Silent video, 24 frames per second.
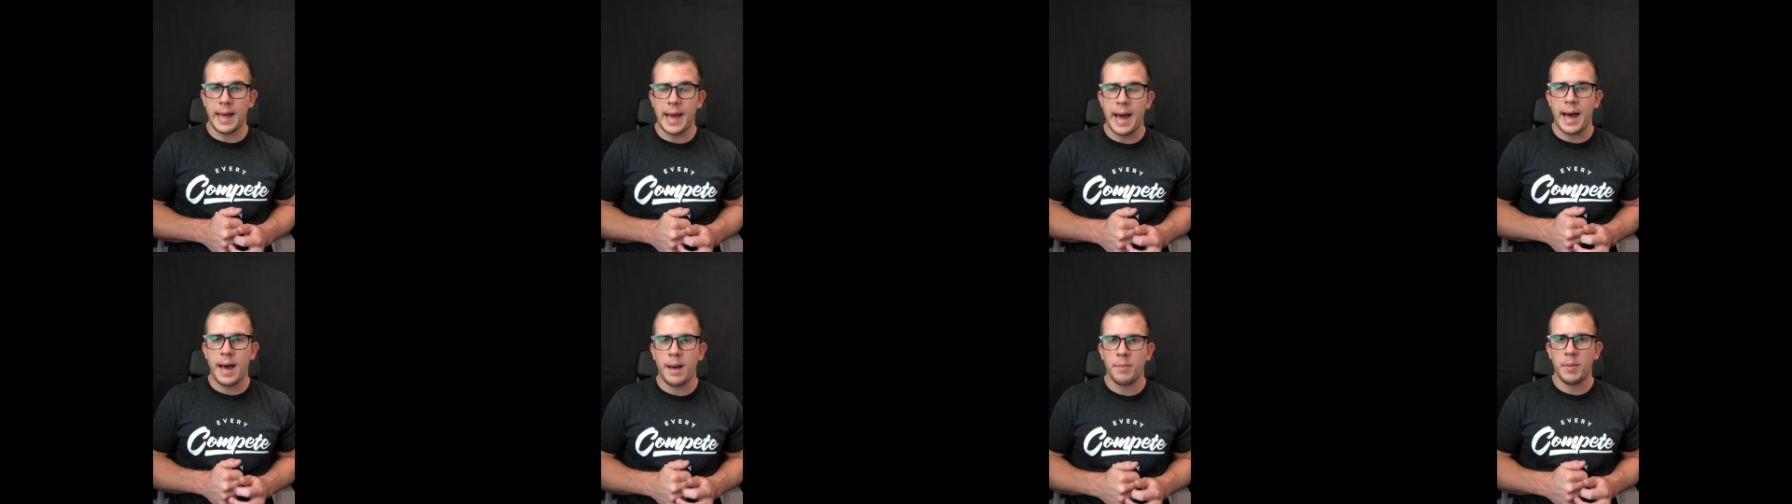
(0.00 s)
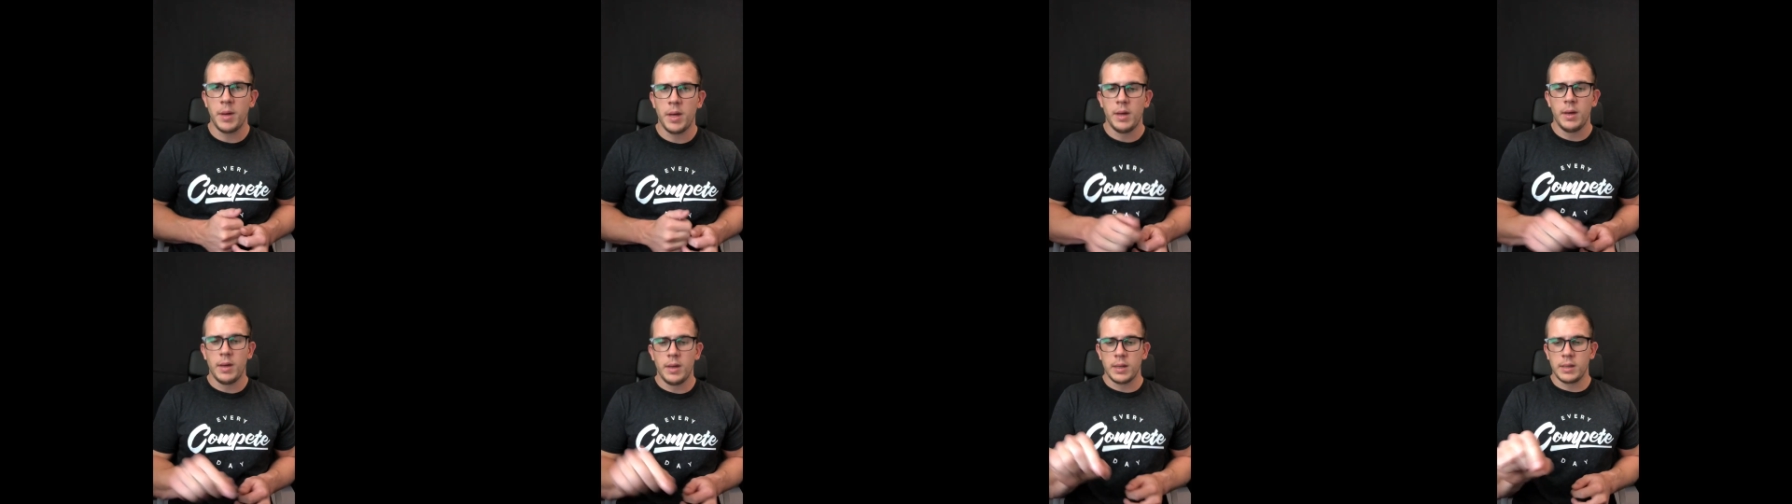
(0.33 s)
the
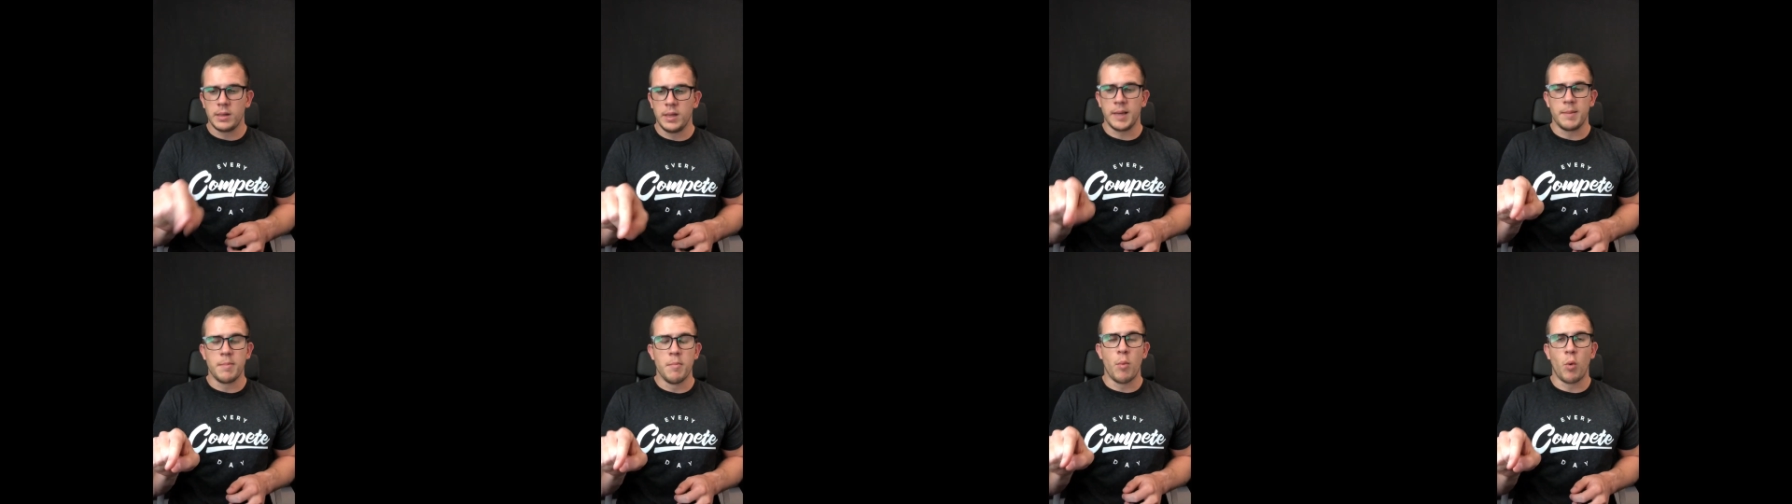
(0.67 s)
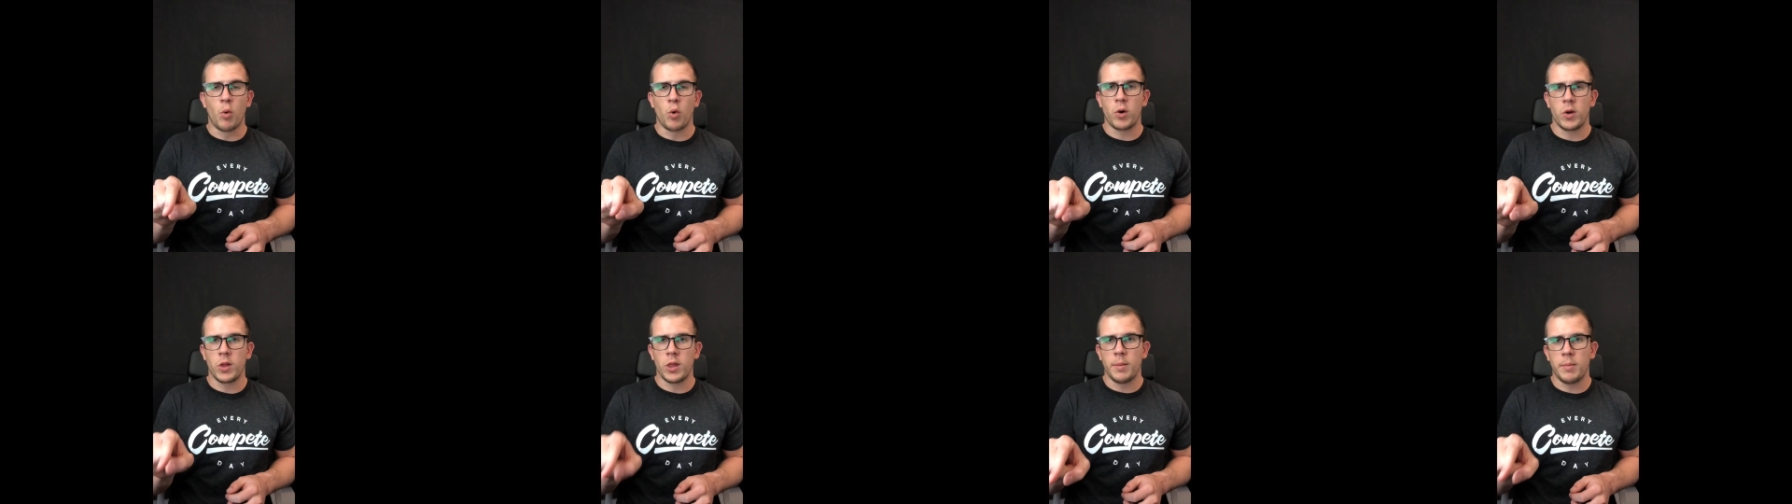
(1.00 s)
app, click
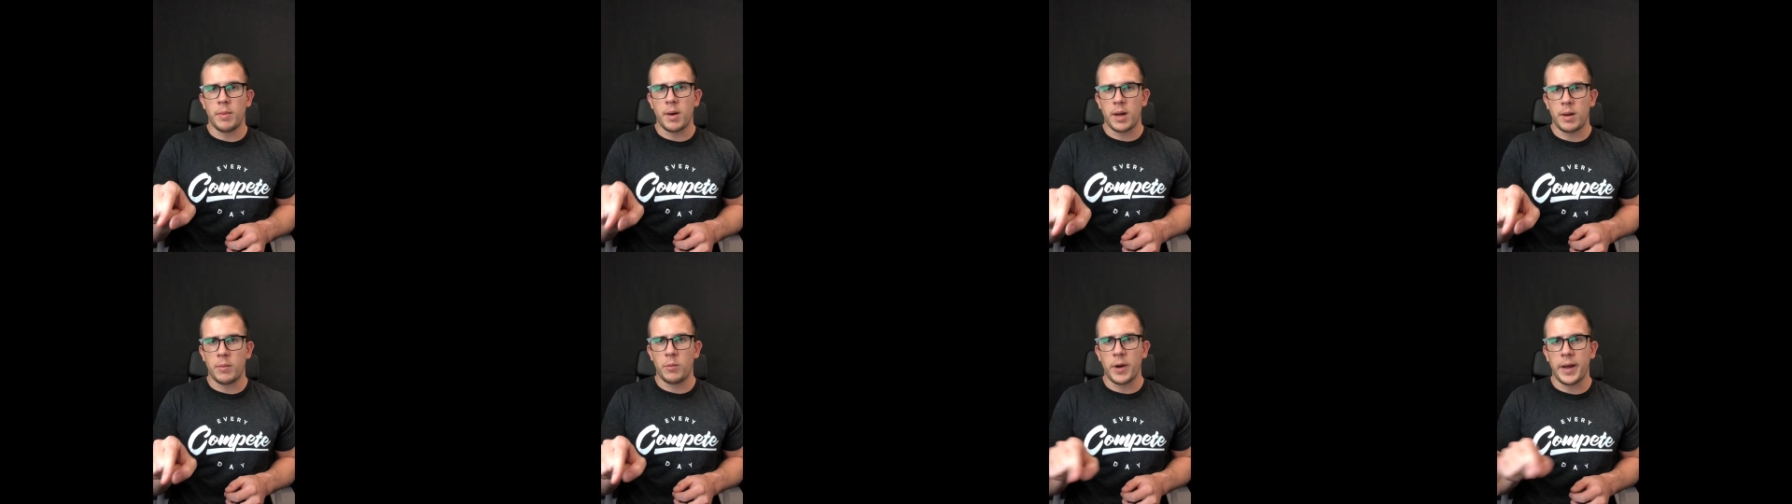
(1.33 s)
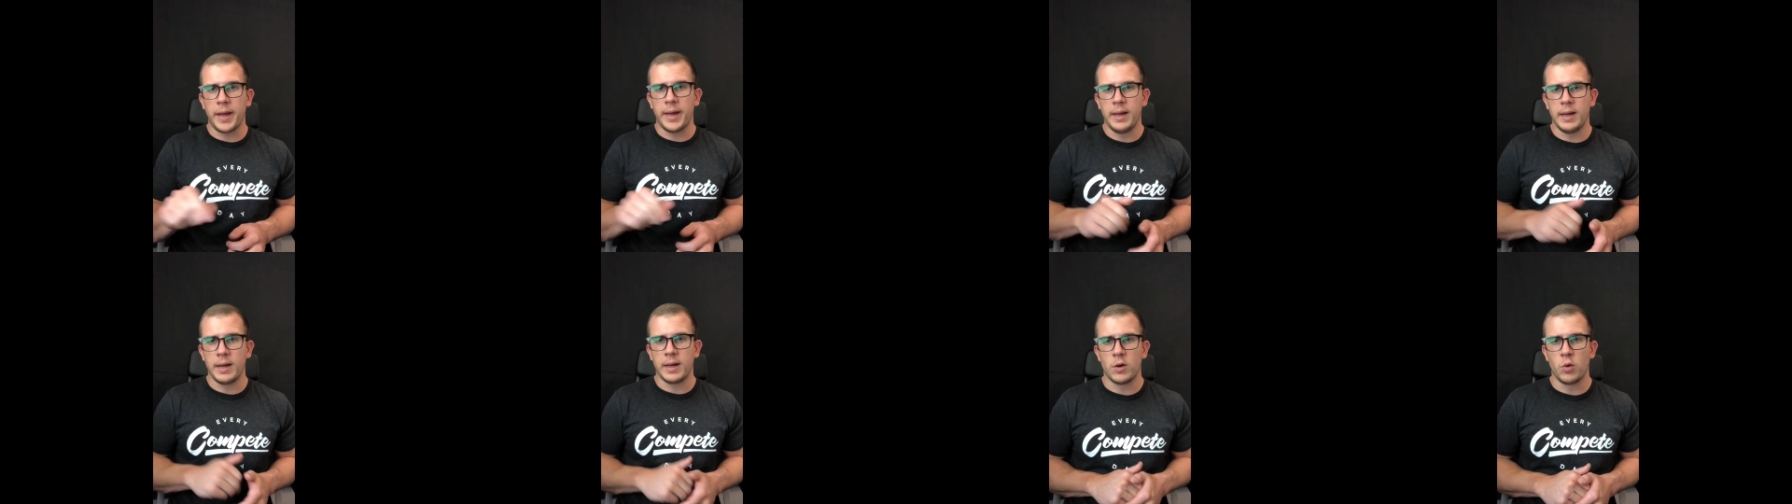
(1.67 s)
more on the bottom
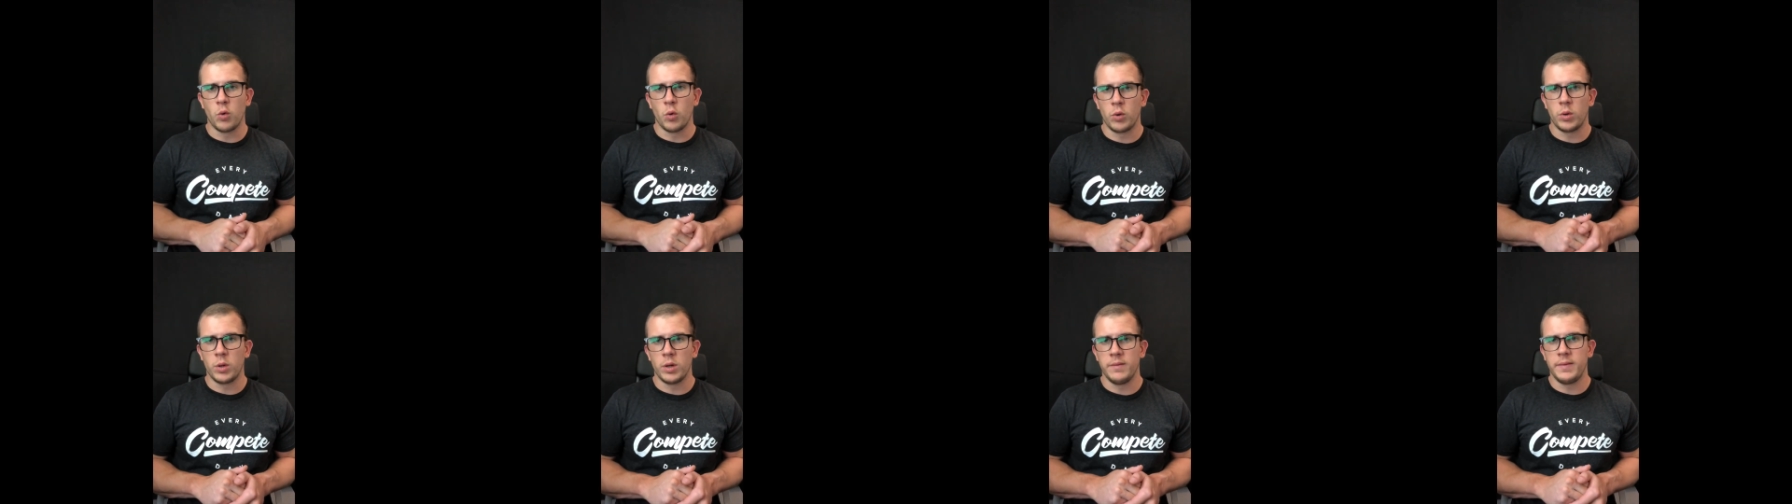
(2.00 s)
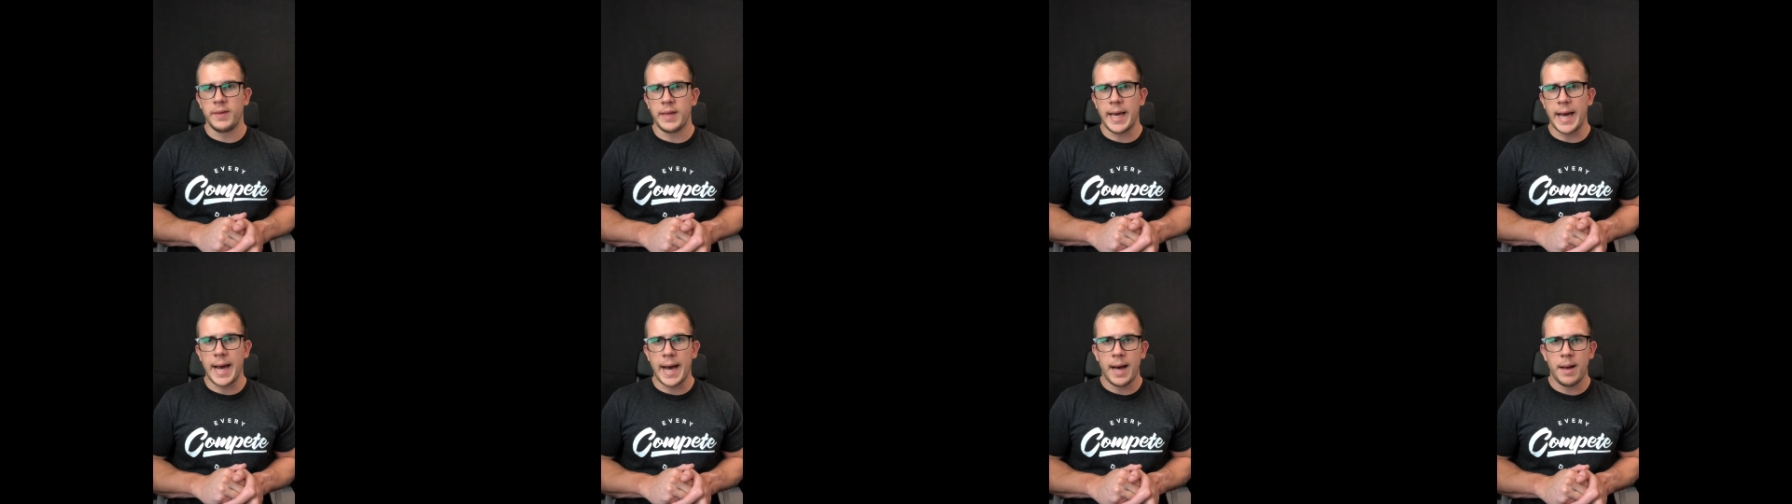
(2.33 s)
right-hand corner of
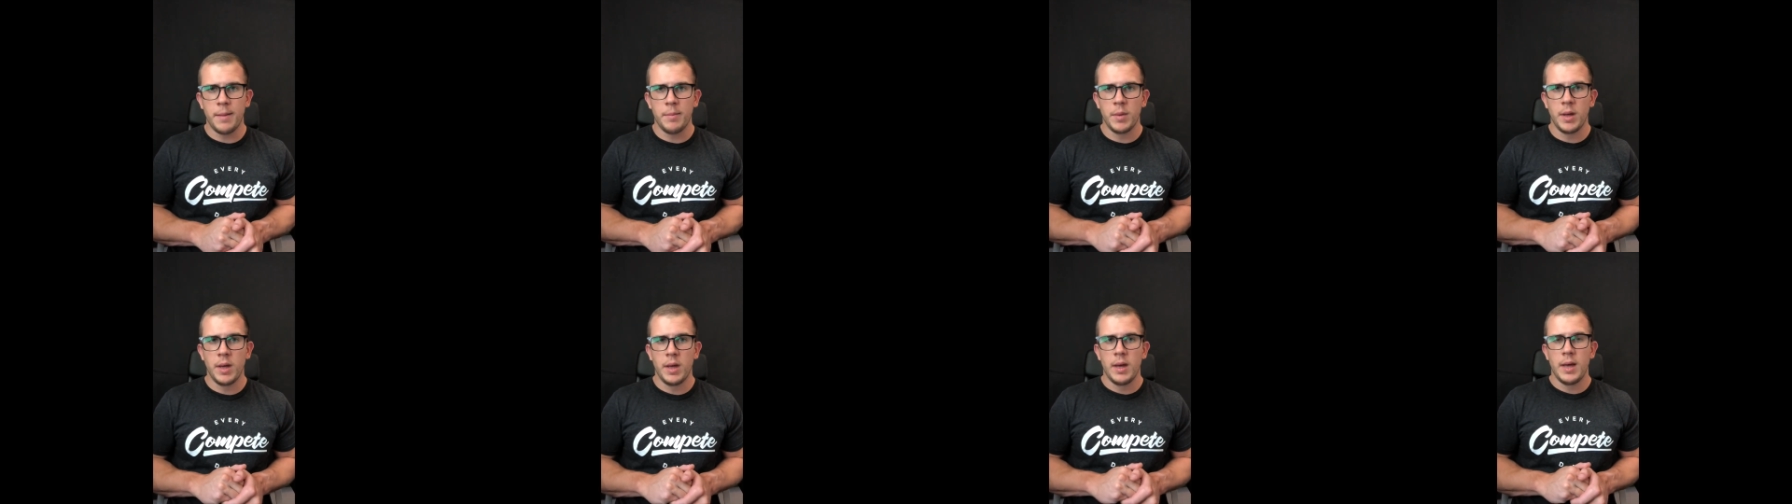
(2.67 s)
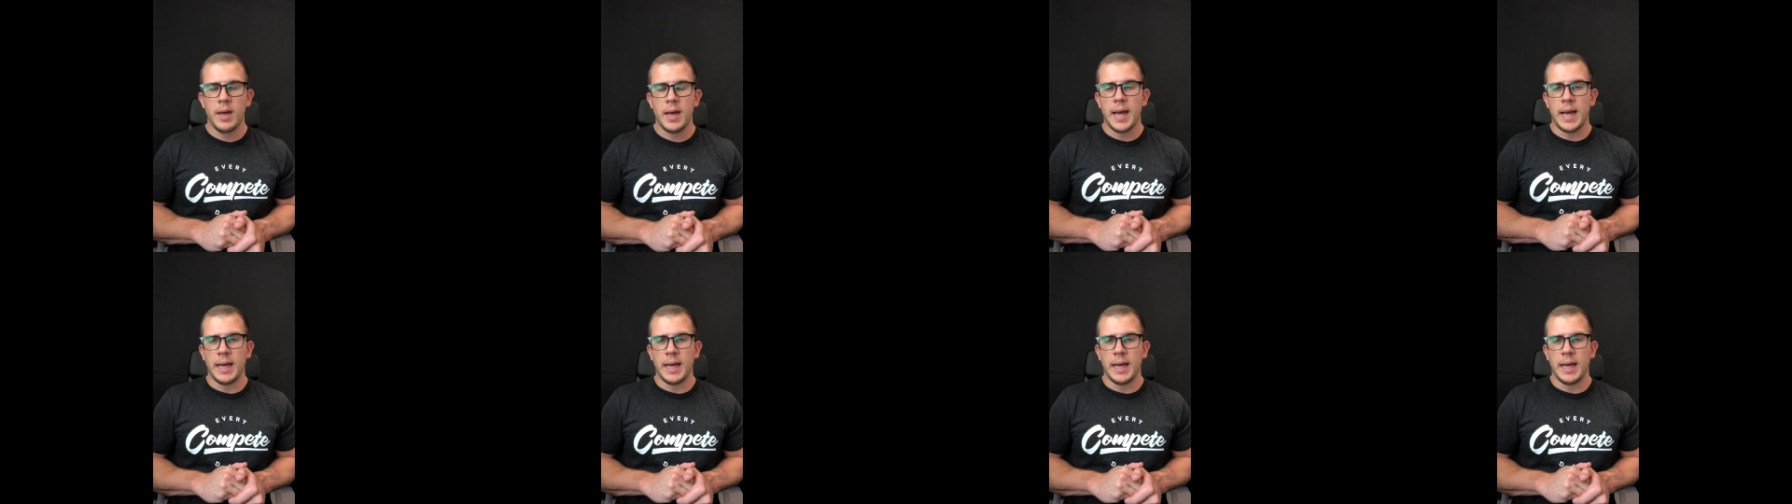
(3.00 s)
the app,